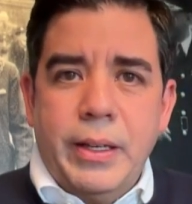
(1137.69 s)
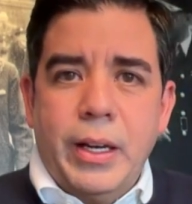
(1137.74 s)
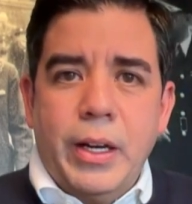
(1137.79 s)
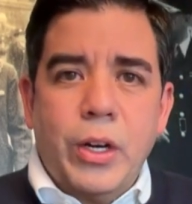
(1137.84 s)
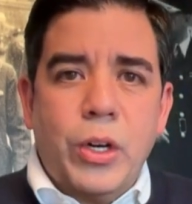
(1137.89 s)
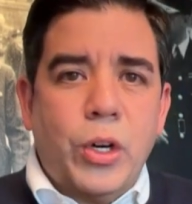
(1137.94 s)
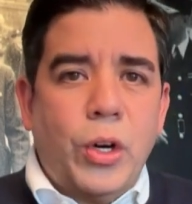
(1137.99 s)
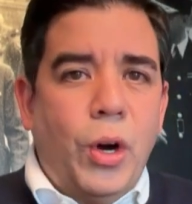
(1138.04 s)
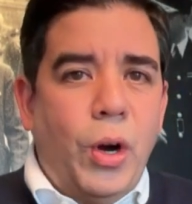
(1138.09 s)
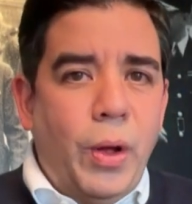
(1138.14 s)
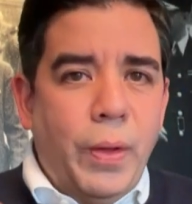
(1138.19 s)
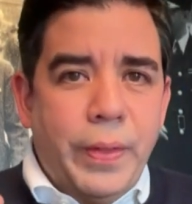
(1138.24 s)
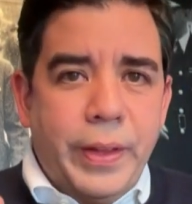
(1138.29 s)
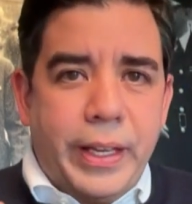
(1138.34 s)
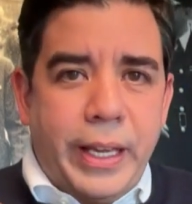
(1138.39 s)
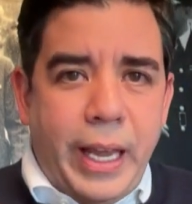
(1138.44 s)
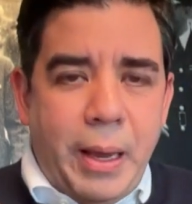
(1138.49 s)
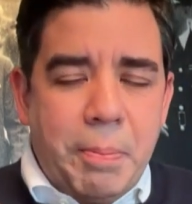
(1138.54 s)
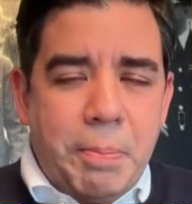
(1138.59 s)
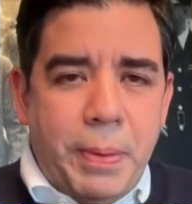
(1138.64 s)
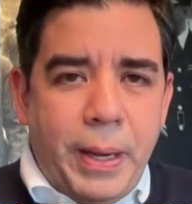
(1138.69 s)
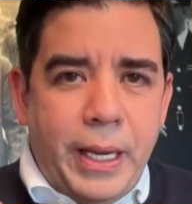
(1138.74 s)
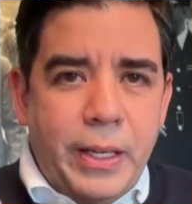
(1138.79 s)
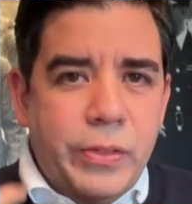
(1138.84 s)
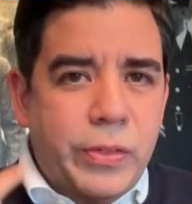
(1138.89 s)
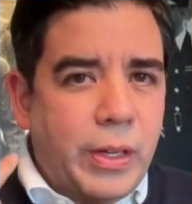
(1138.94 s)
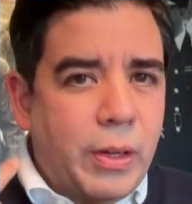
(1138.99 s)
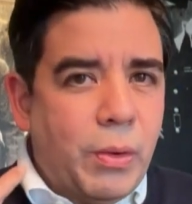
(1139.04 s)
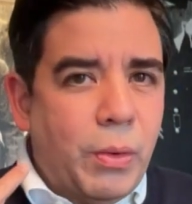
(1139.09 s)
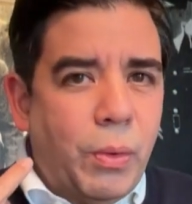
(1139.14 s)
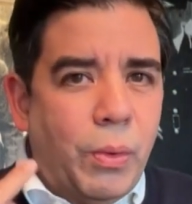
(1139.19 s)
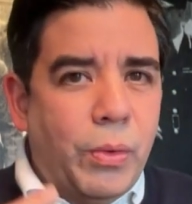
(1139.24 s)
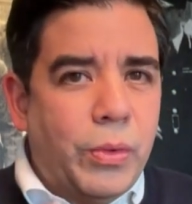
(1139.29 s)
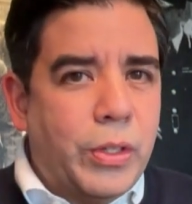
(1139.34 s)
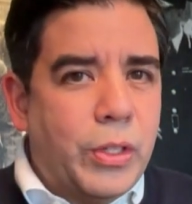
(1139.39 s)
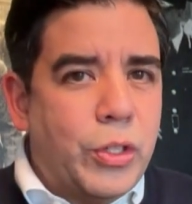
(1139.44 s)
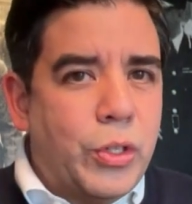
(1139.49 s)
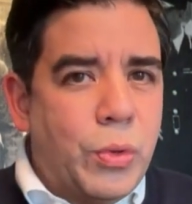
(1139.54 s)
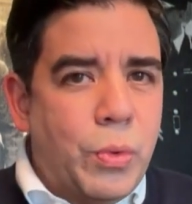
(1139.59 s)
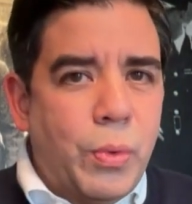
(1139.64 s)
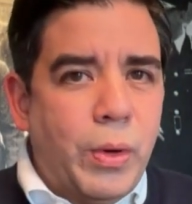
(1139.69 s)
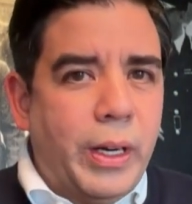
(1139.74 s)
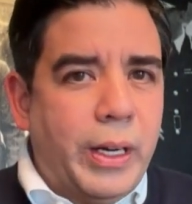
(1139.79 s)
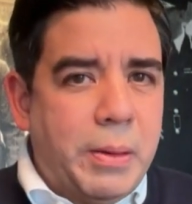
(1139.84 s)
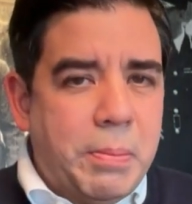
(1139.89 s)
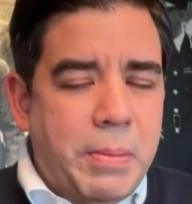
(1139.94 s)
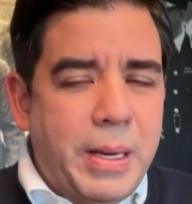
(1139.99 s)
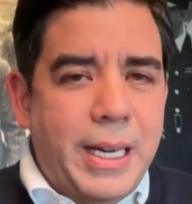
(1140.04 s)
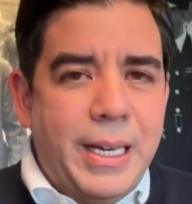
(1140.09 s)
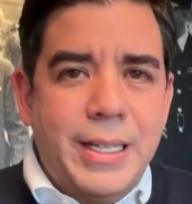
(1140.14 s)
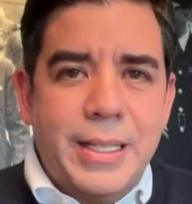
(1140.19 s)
Call the campaign saying, did you really mean